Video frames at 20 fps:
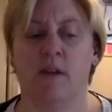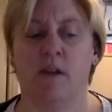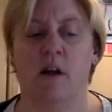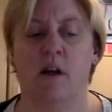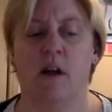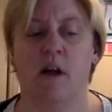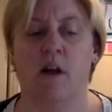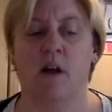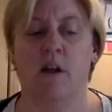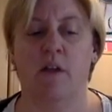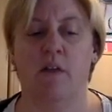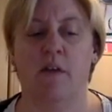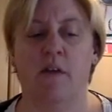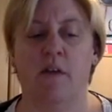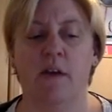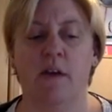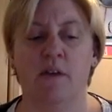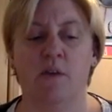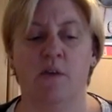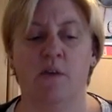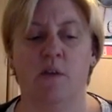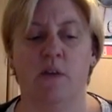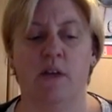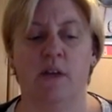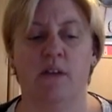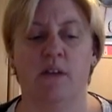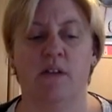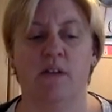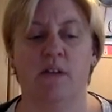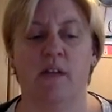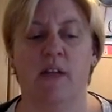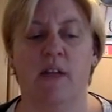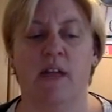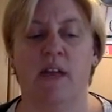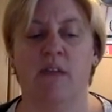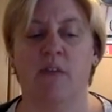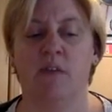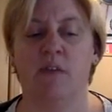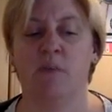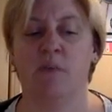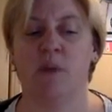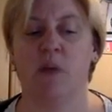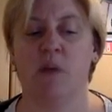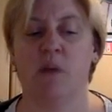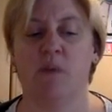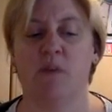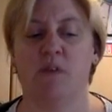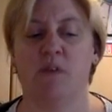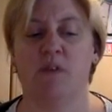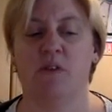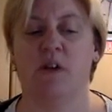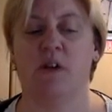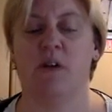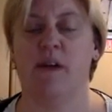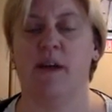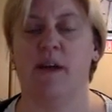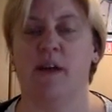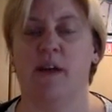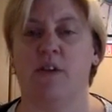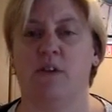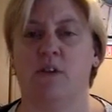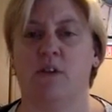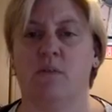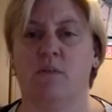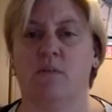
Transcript: And the first one is that they give us purpose and direction.